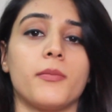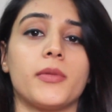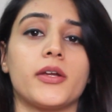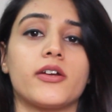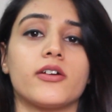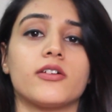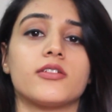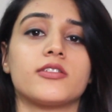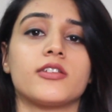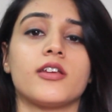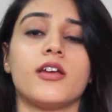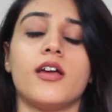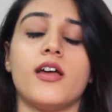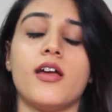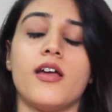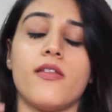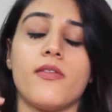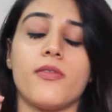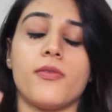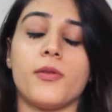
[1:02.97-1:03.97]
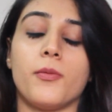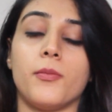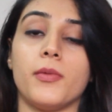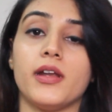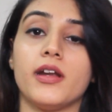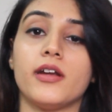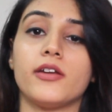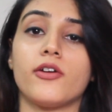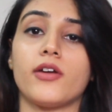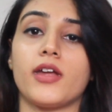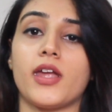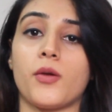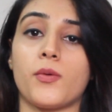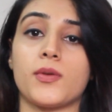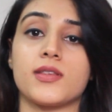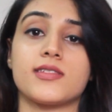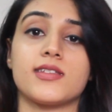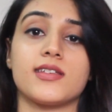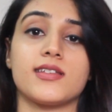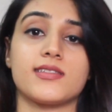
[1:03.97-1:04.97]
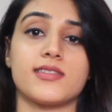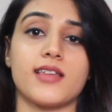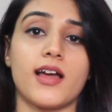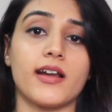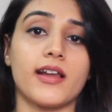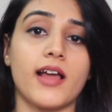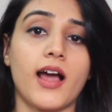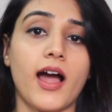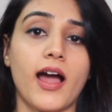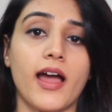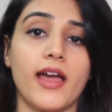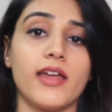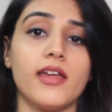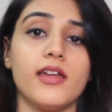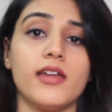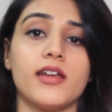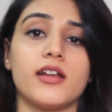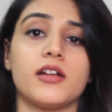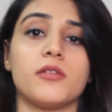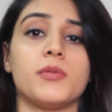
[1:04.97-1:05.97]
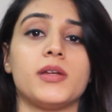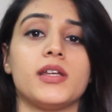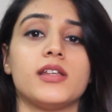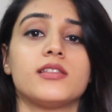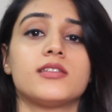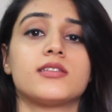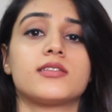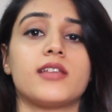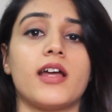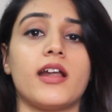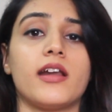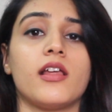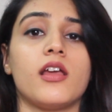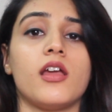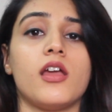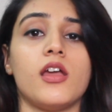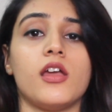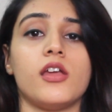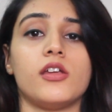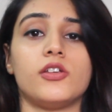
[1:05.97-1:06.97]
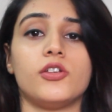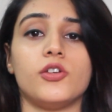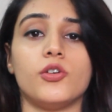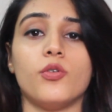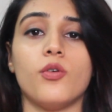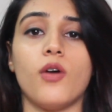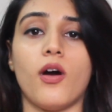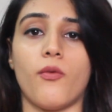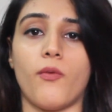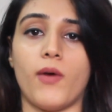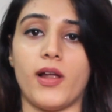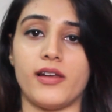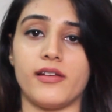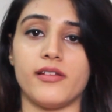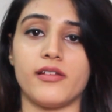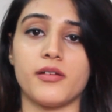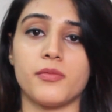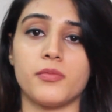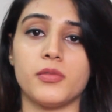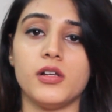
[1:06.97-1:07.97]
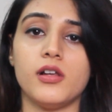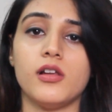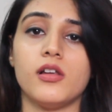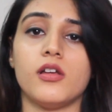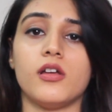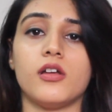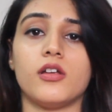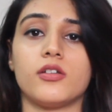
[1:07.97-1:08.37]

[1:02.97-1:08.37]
Because the minute your A1c is that high, it means that you are vulnerable